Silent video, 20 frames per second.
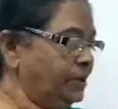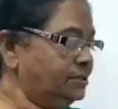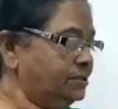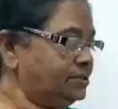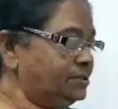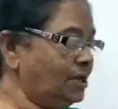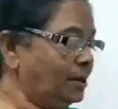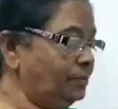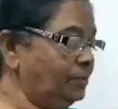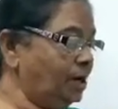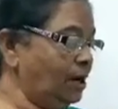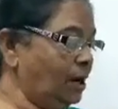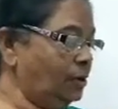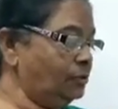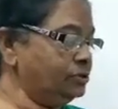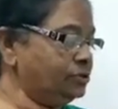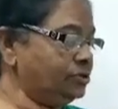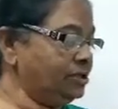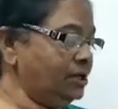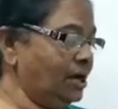some
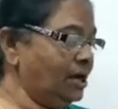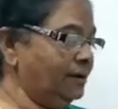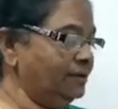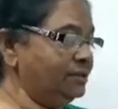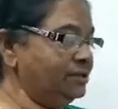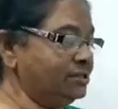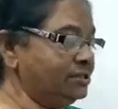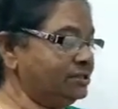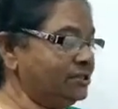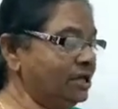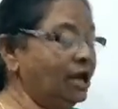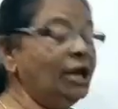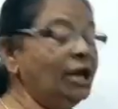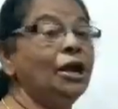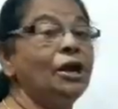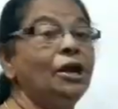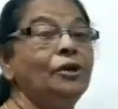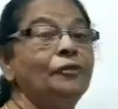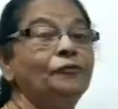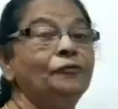nouns have the
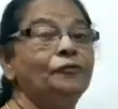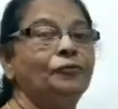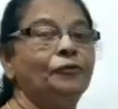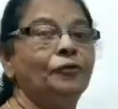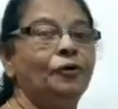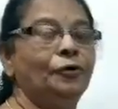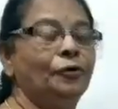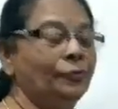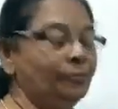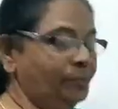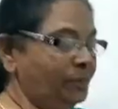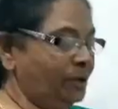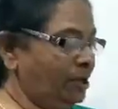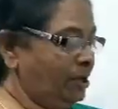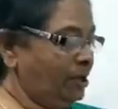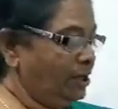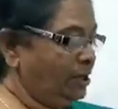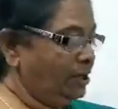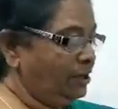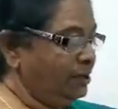same form
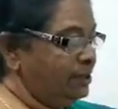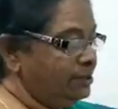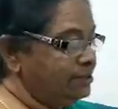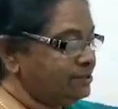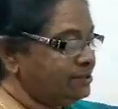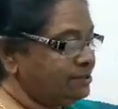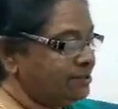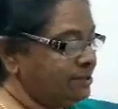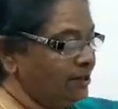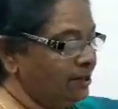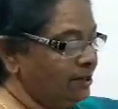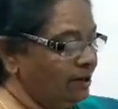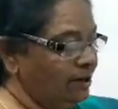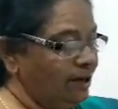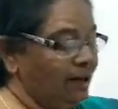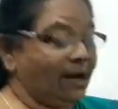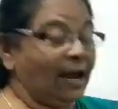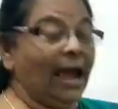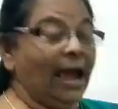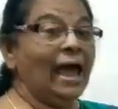in singular
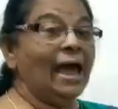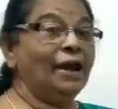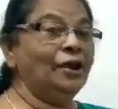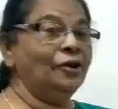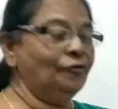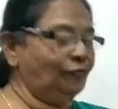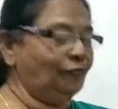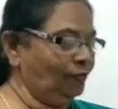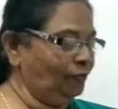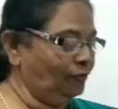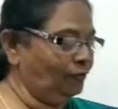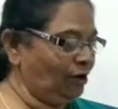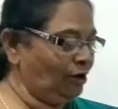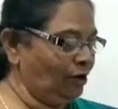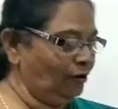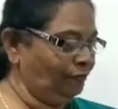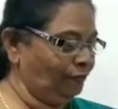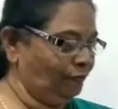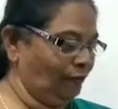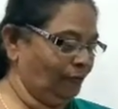and
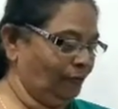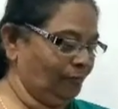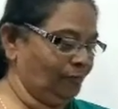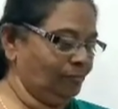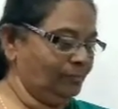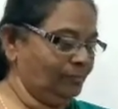plural form.